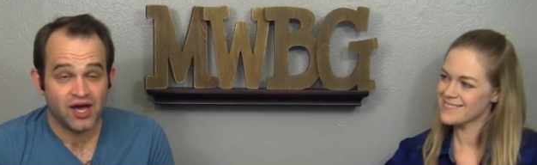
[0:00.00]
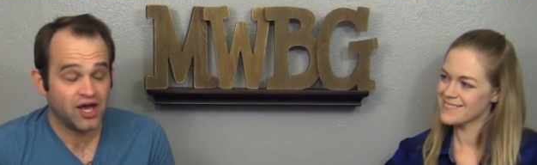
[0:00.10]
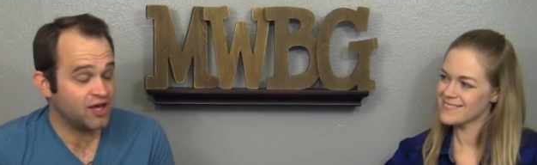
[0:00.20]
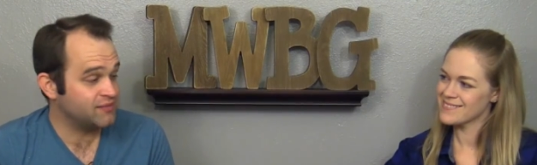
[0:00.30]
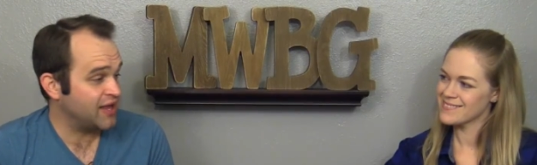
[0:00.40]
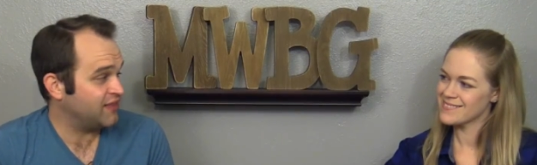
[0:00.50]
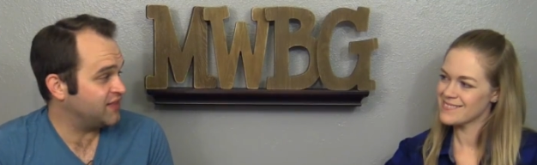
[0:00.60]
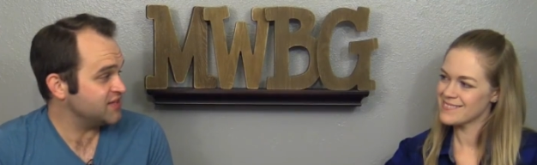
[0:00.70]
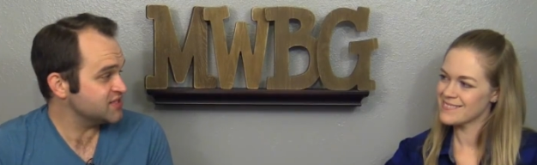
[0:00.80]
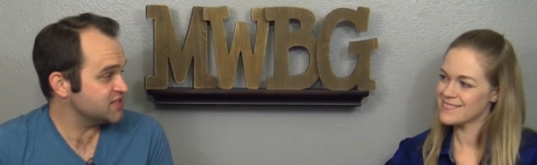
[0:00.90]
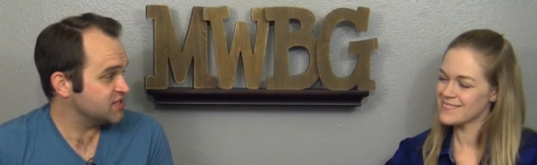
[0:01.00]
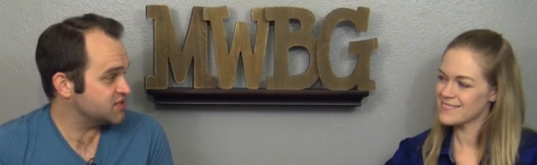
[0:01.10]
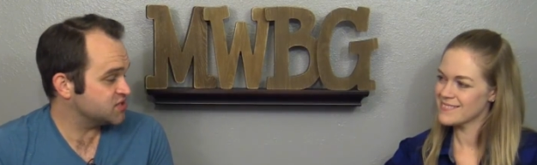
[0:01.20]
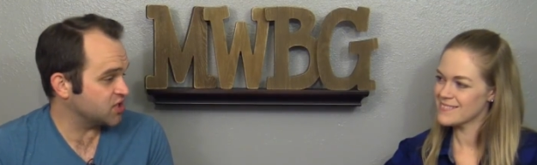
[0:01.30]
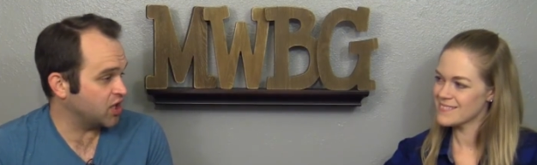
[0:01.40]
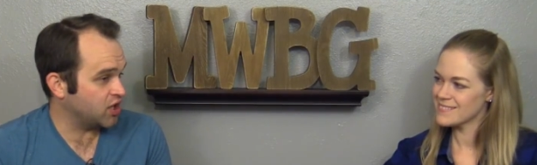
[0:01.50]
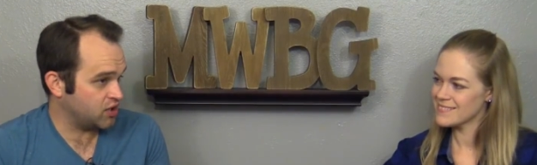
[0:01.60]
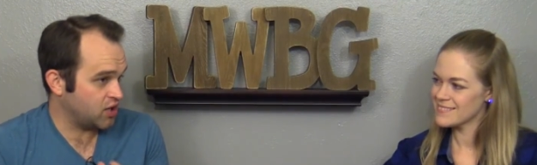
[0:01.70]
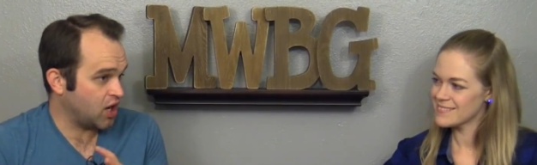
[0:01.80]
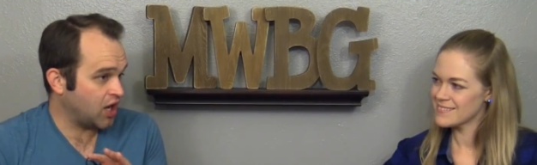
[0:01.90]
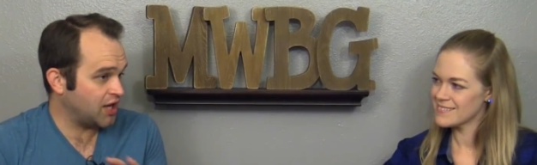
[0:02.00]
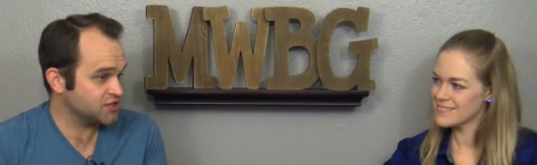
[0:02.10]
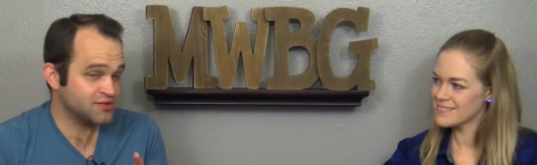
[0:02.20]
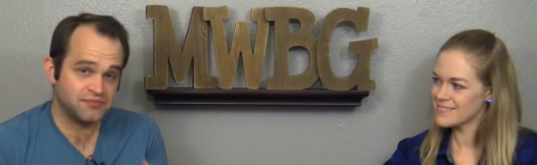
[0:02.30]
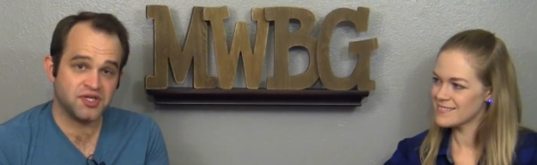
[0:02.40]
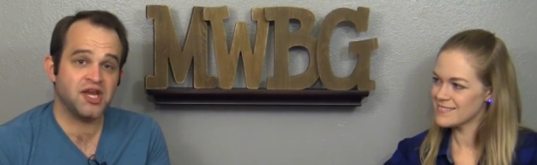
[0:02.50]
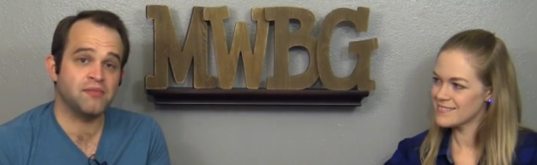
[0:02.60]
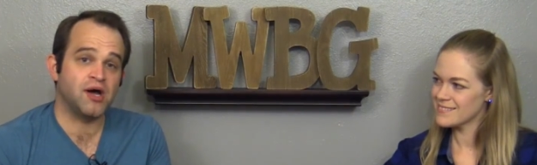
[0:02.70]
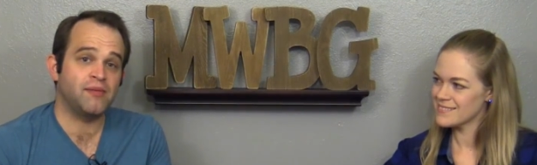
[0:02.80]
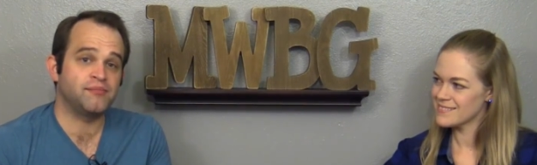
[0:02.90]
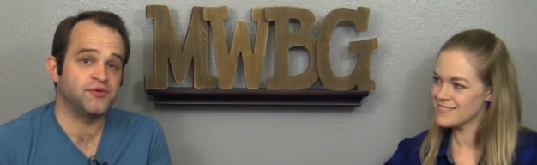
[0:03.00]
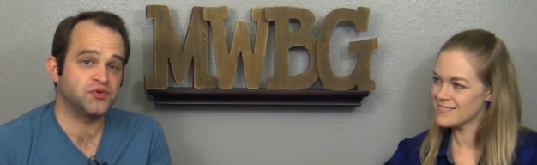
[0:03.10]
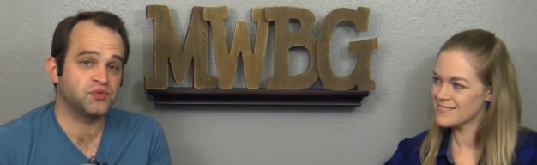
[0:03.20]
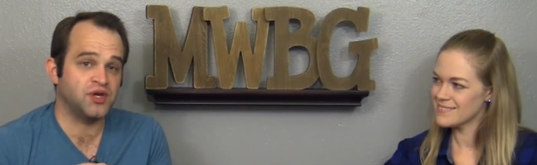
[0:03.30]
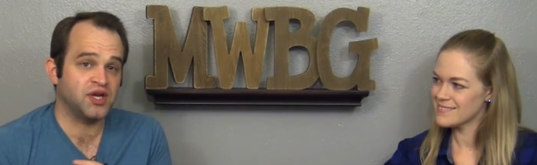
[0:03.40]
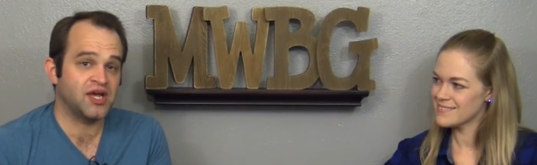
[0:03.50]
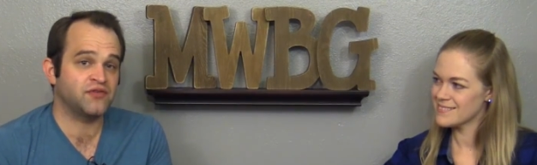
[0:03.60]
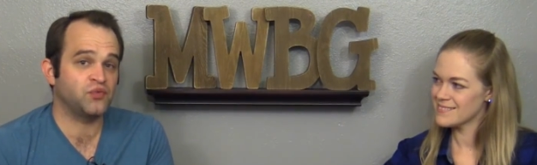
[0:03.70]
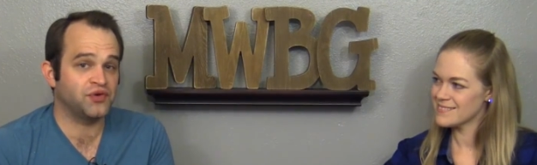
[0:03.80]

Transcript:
Speaker 1: Um, and this is an awesome team up between Kevin